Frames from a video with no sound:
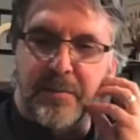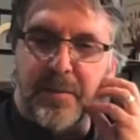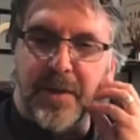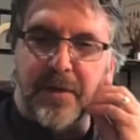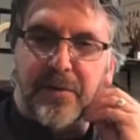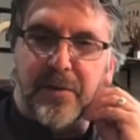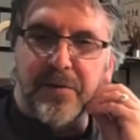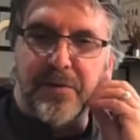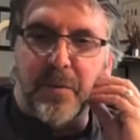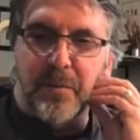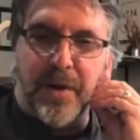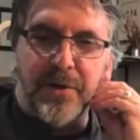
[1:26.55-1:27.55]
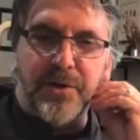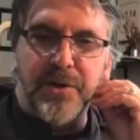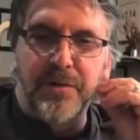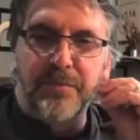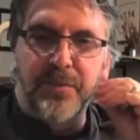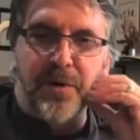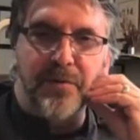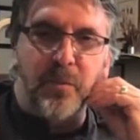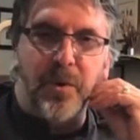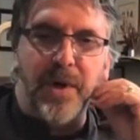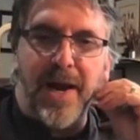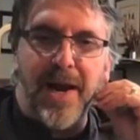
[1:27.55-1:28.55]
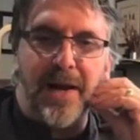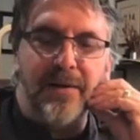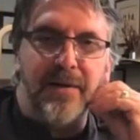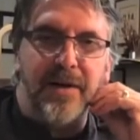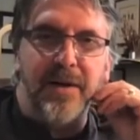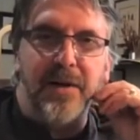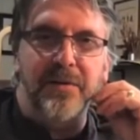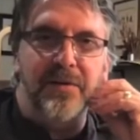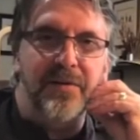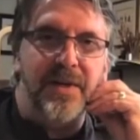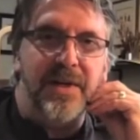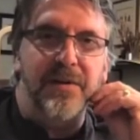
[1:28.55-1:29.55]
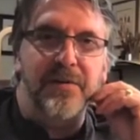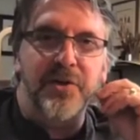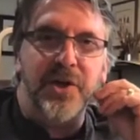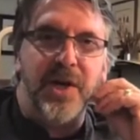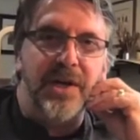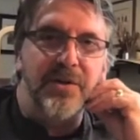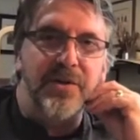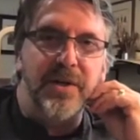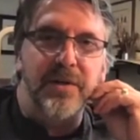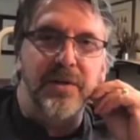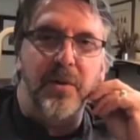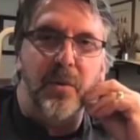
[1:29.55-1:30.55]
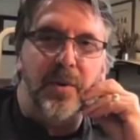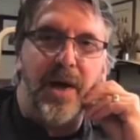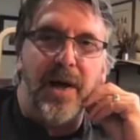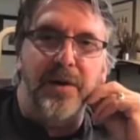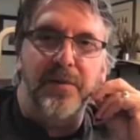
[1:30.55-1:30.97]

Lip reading: because there's so much just reacting as the scene is changing going on.